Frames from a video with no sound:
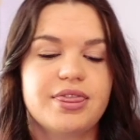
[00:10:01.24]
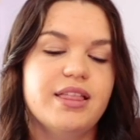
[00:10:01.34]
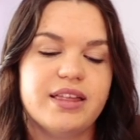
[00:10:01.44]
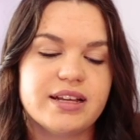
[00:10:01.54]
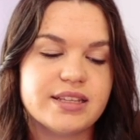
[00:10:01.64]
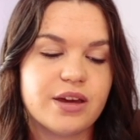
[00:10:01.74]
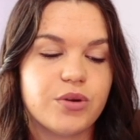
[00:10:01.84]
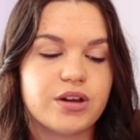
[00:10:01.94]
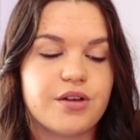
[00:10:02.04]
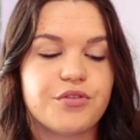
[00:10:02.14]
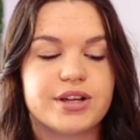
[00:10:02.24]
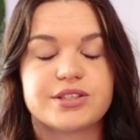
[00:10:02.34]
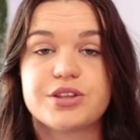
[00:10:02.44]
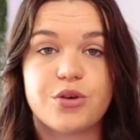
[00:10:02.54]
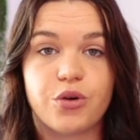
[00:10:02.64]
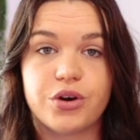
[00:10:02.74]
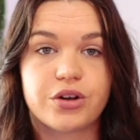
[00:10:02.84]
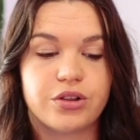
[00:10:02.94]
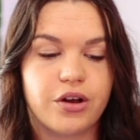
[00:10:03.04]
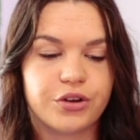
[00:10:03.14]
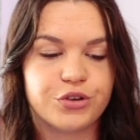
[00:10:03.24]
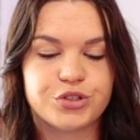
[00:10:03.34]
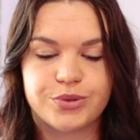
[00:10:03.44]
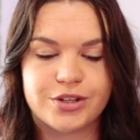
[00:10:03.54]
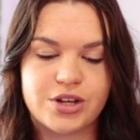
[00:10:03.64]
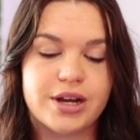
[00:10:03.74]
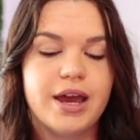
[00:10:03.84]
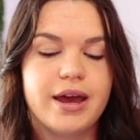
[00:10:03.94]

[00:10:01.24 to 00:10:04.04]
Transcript: The last thing I want to cover is the Aura Clock Notion widget.